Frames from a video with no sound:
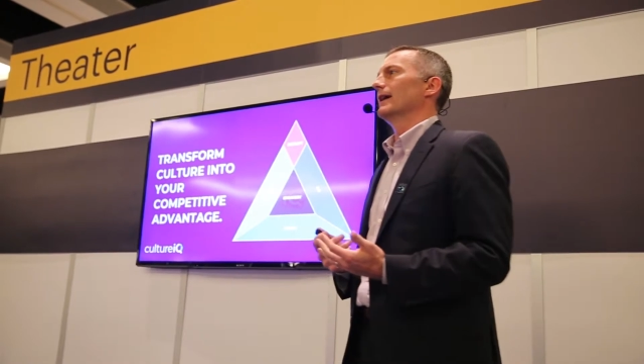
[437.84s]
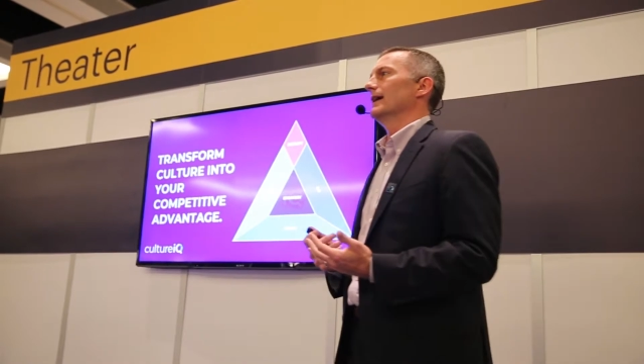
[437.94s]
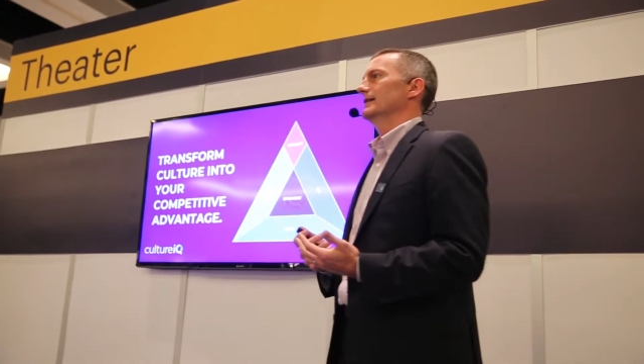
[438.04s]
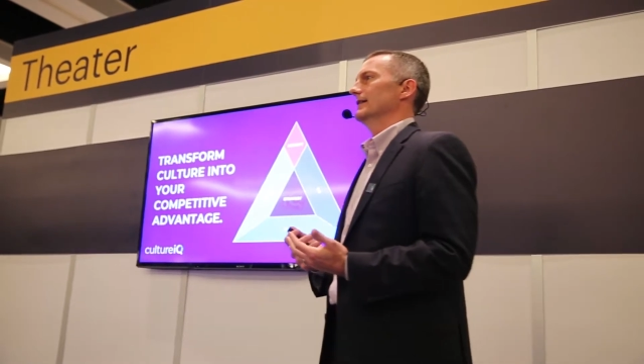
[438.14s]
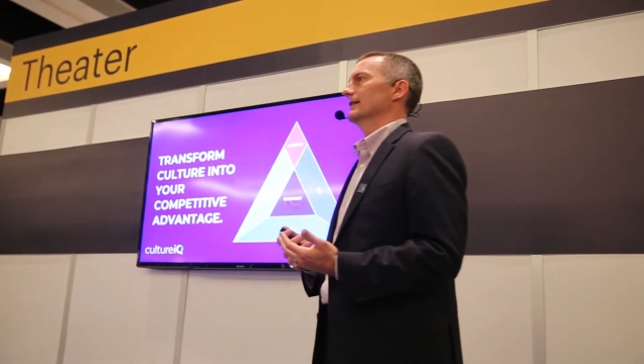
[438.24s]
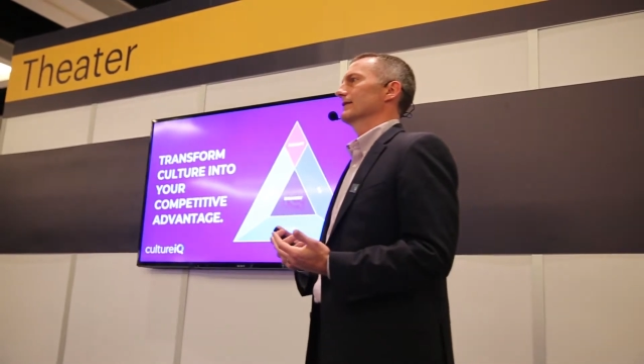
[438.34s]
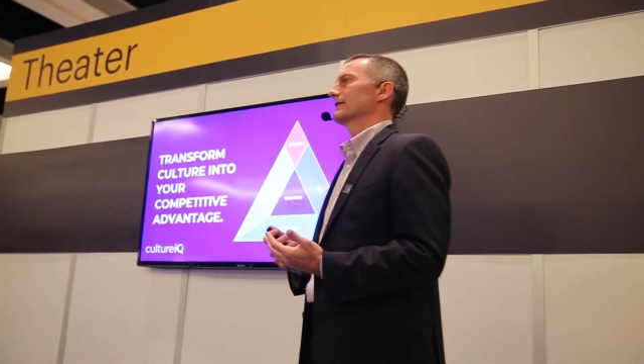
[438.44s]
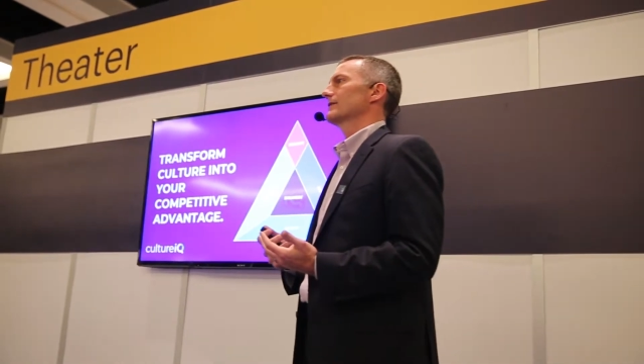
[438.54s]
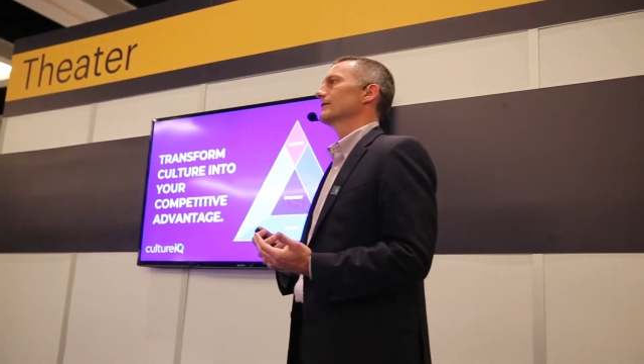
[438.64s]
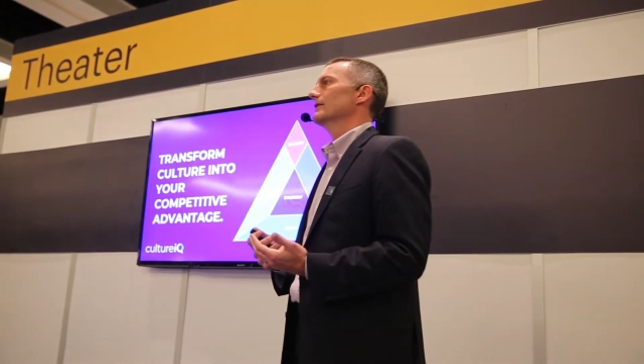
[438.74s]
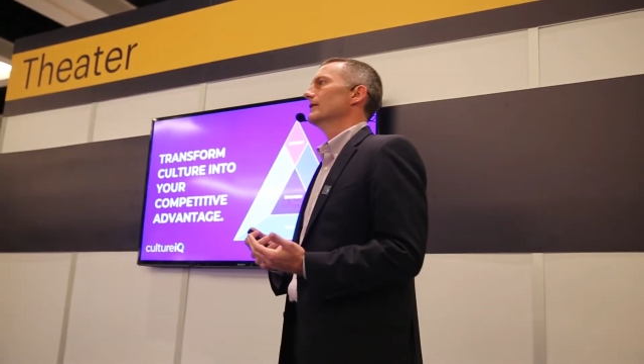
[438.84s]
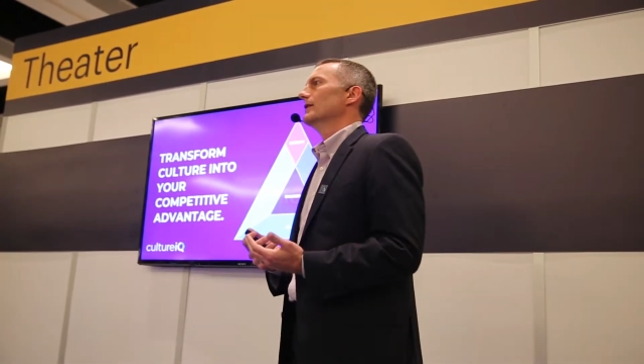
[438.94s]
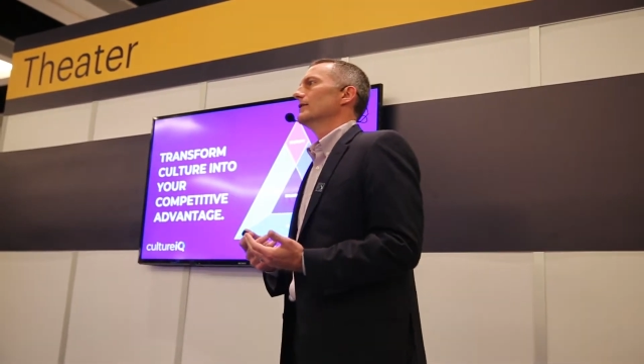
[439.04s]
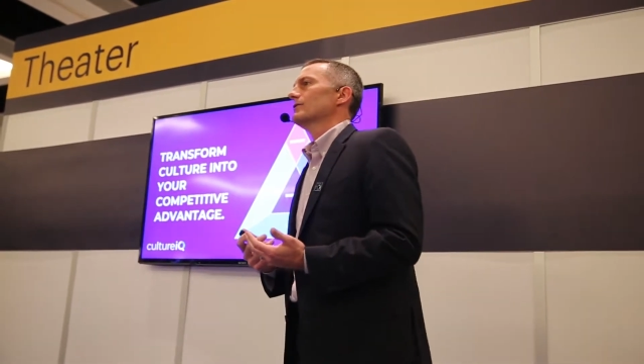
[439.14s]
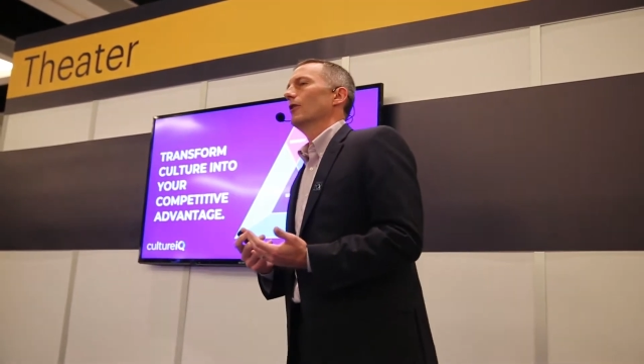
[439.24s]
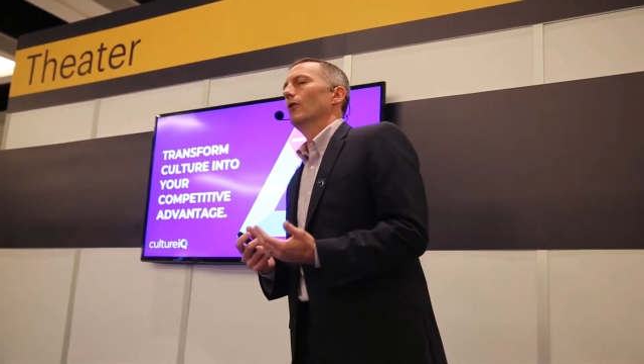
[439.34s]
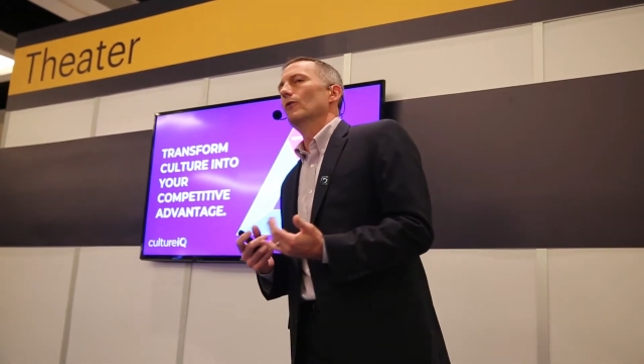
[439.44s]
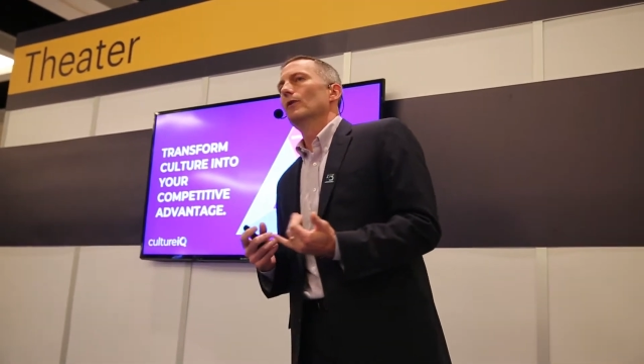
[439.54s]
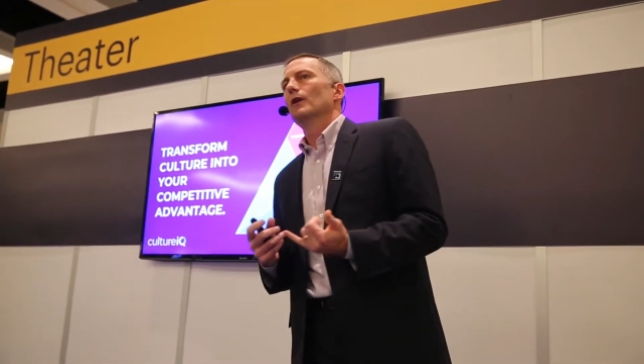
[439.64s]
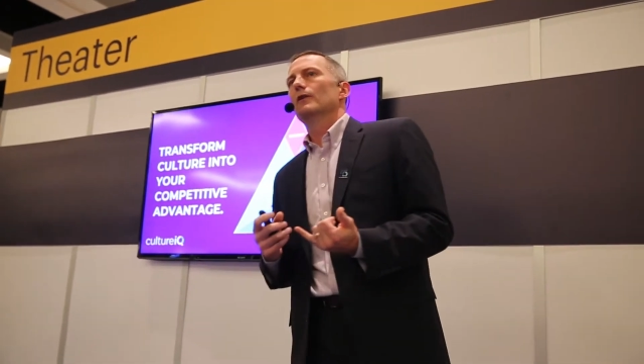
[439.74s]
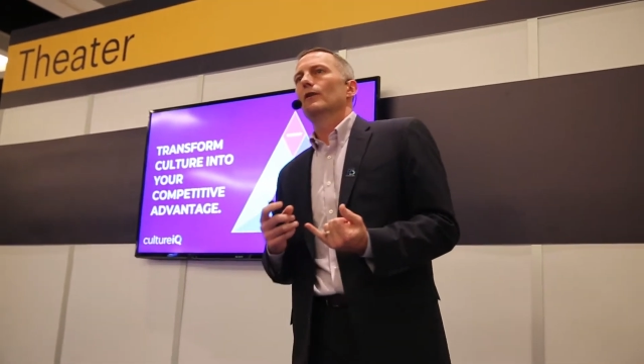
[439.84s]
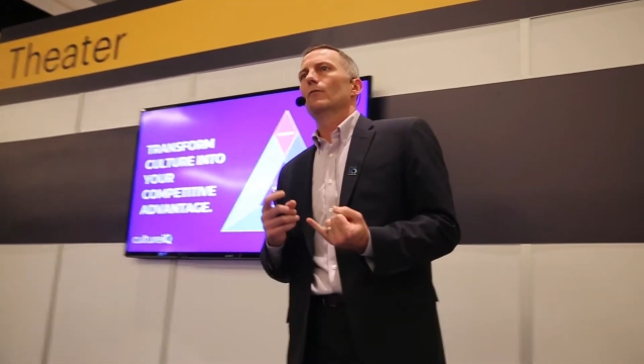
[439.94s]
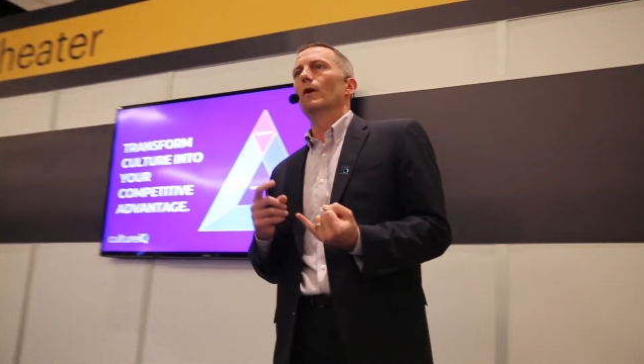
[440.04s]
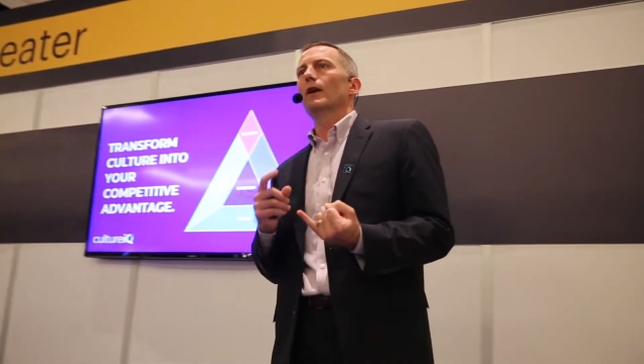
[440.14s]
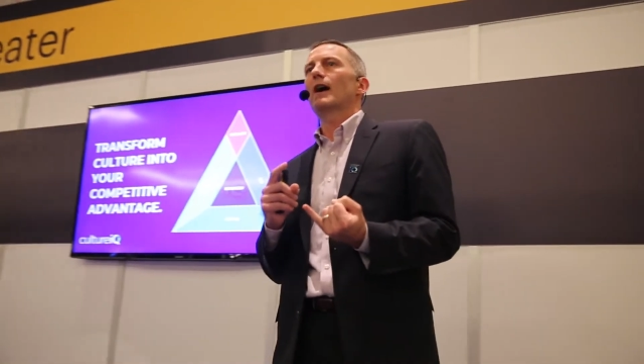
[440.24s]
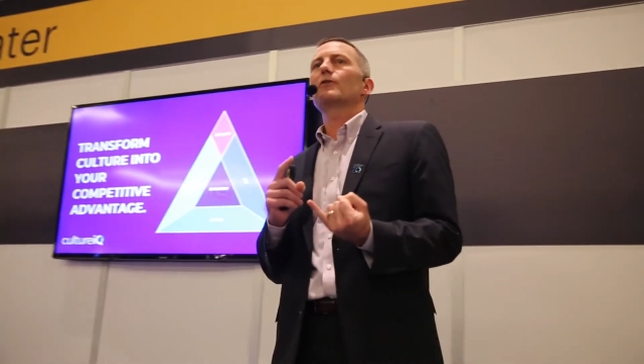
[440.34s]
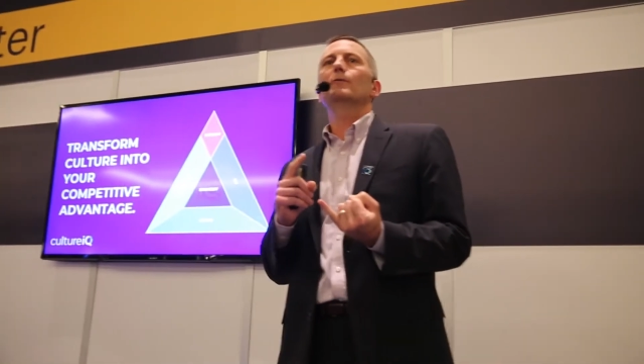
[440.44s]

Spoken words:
and ideas. So how do